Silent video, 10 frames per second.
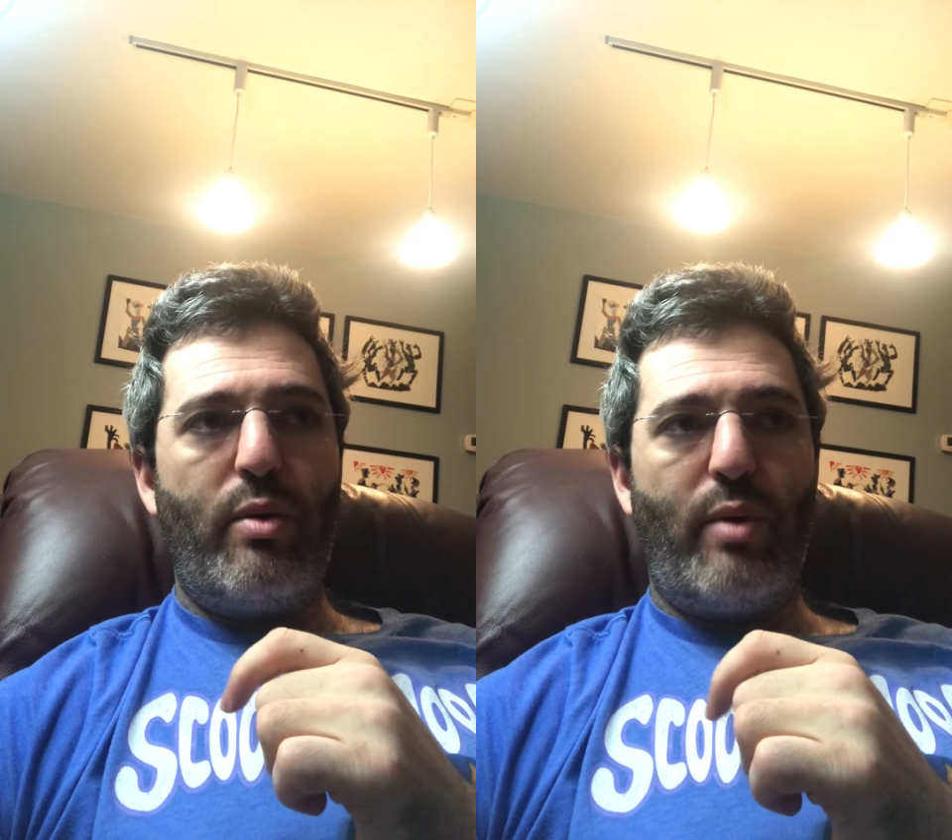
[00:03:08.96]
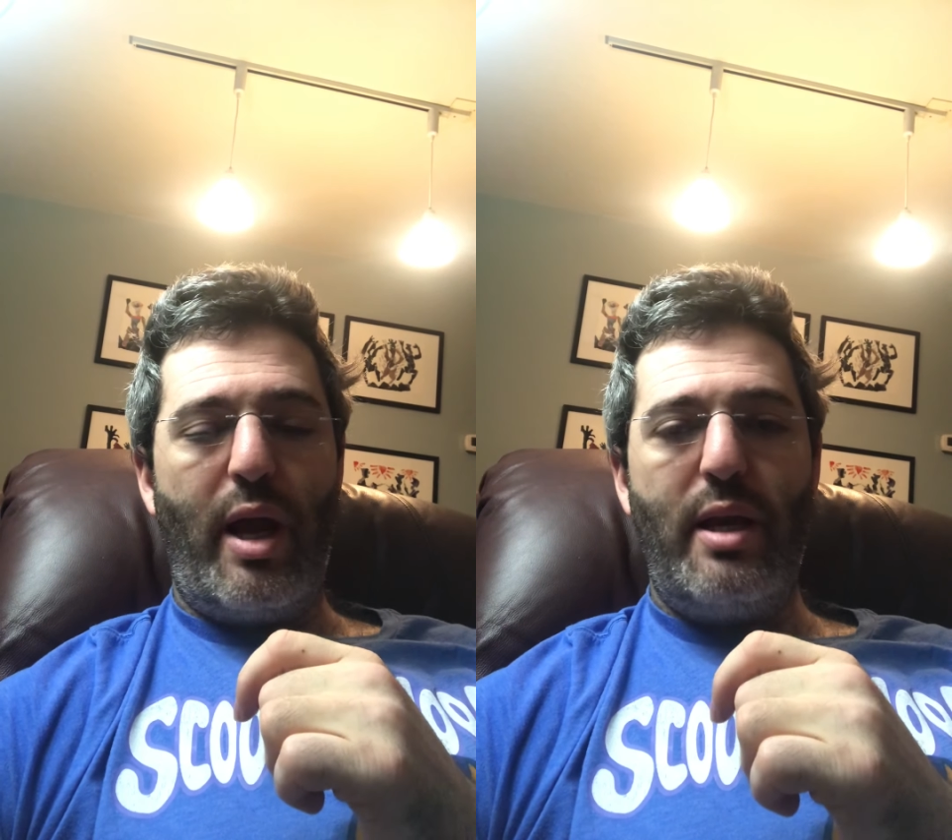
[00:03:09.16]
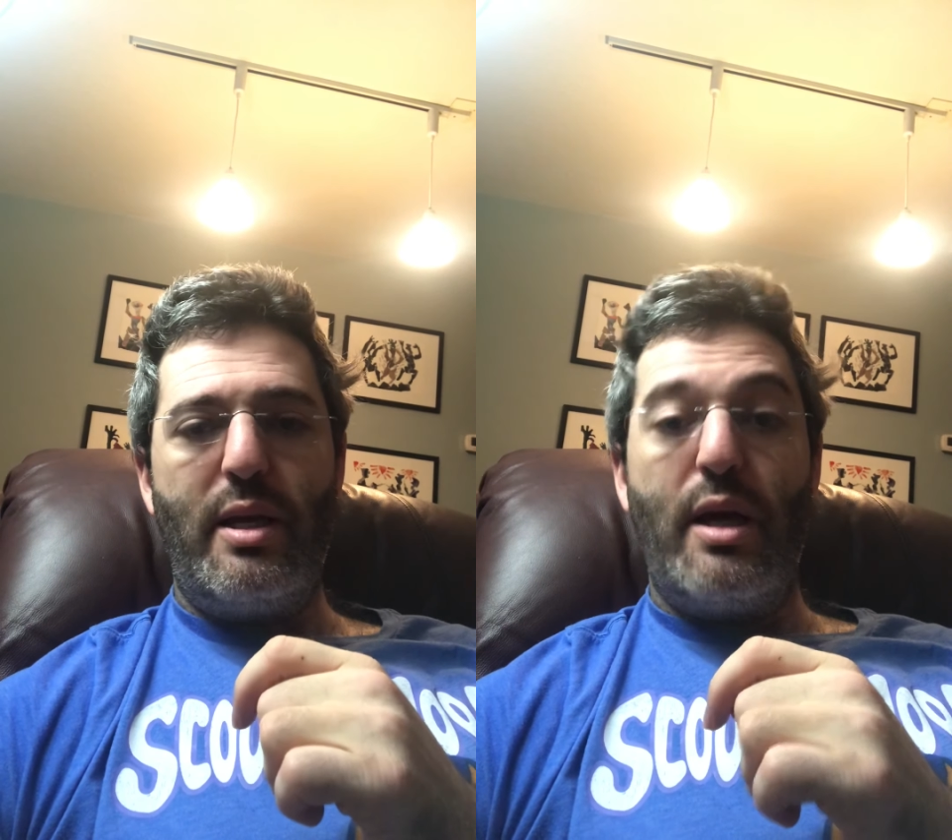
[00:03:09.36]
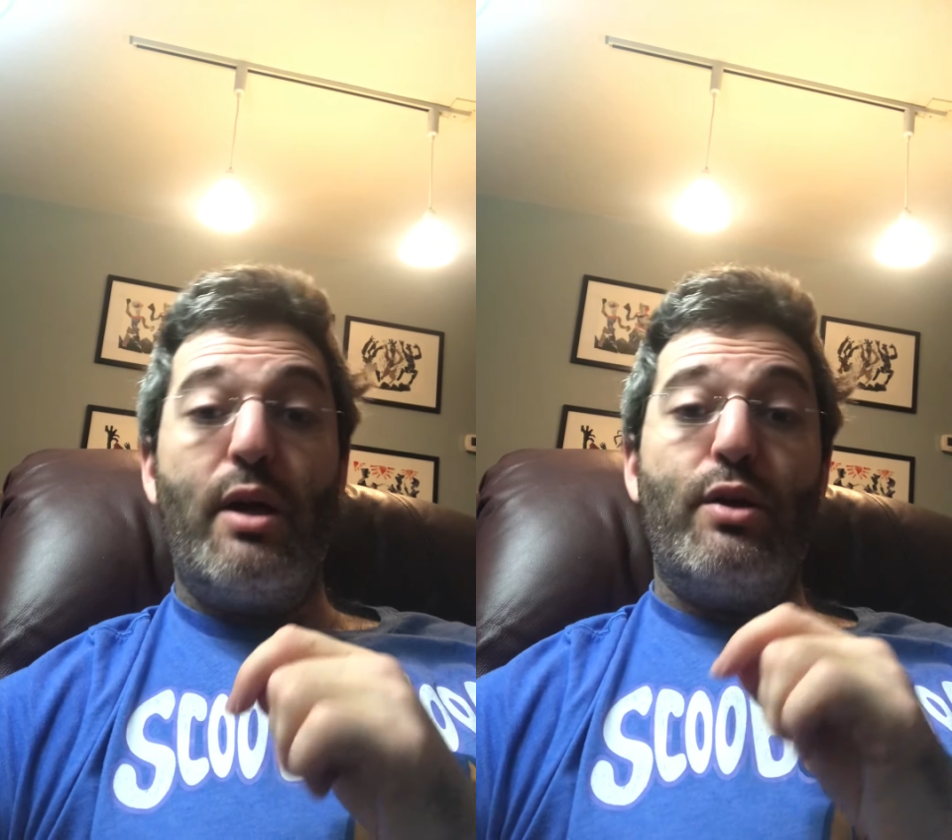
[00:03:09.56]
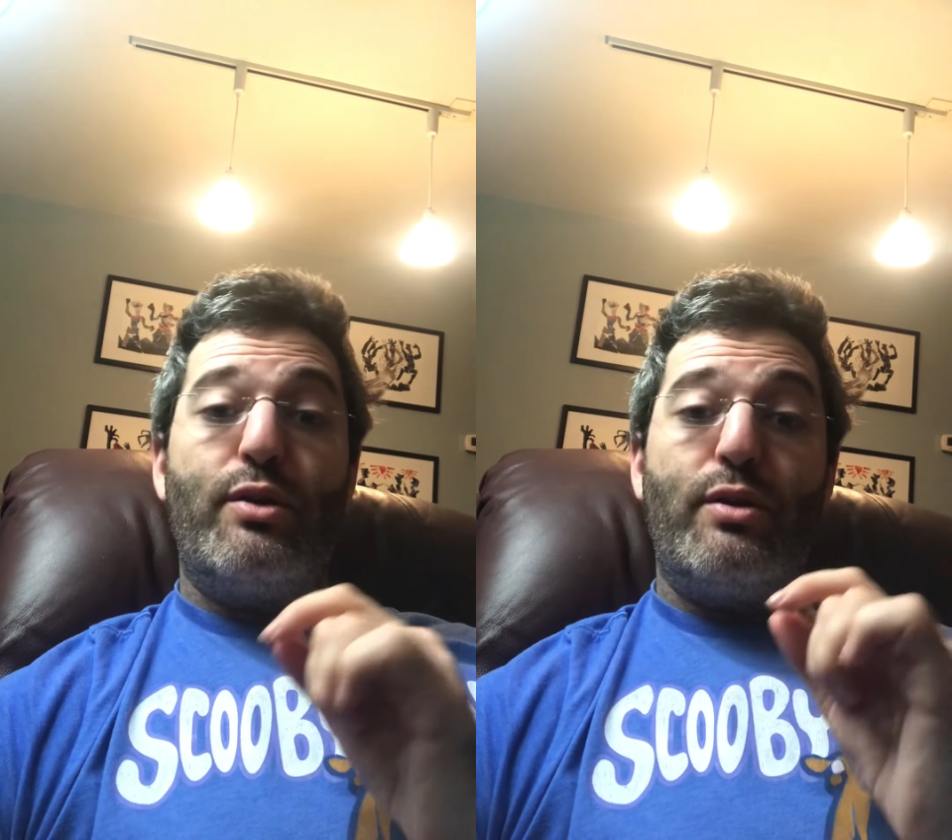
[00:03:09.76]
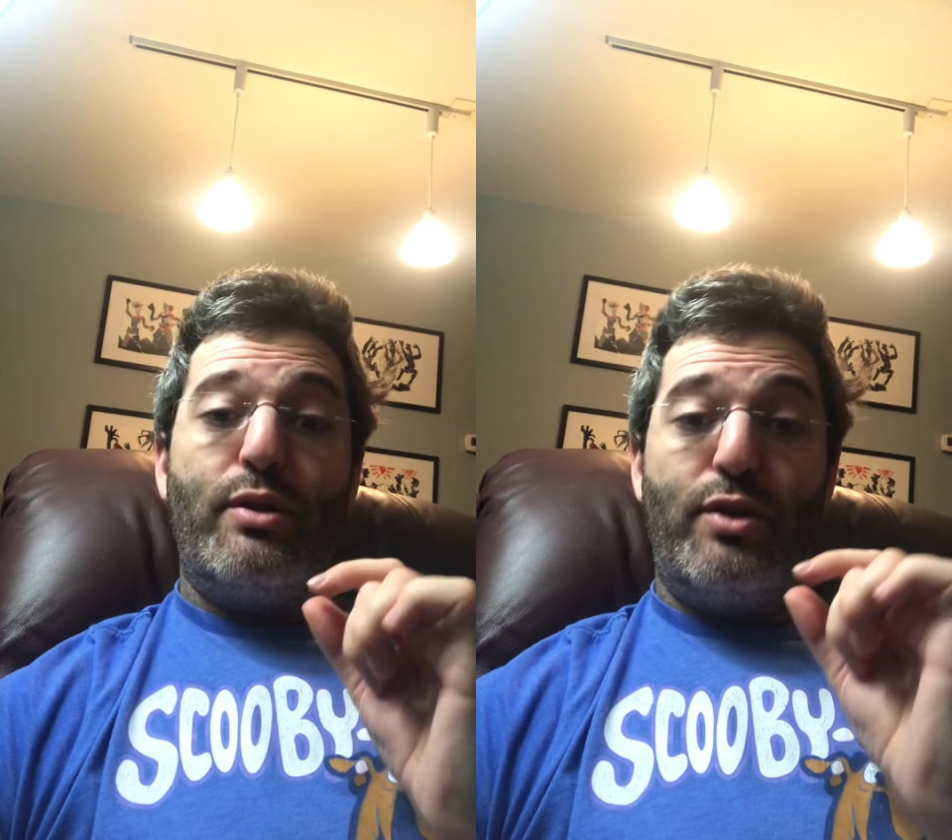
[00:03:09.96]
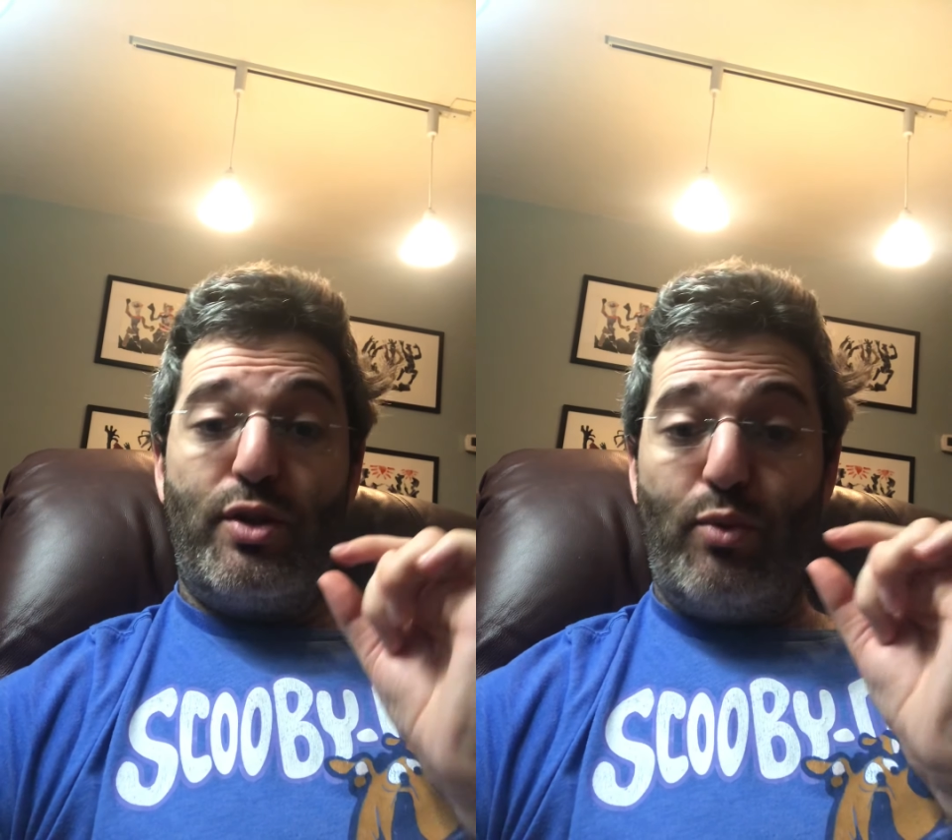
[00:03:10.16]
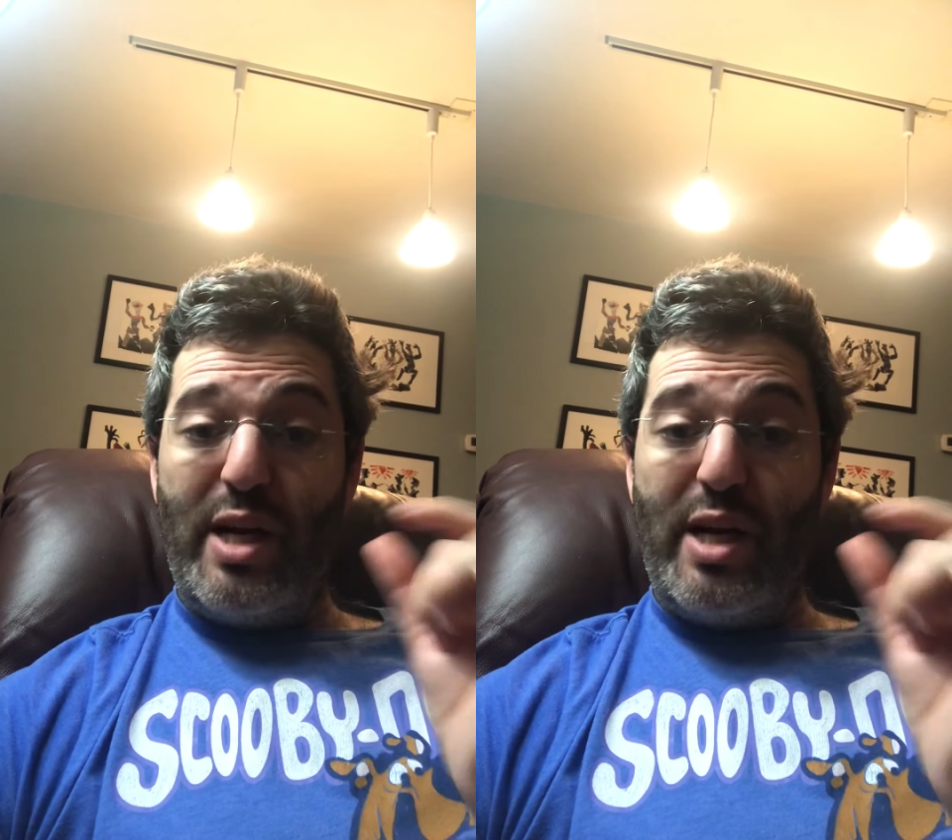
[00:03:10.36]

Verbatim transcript: Right? You should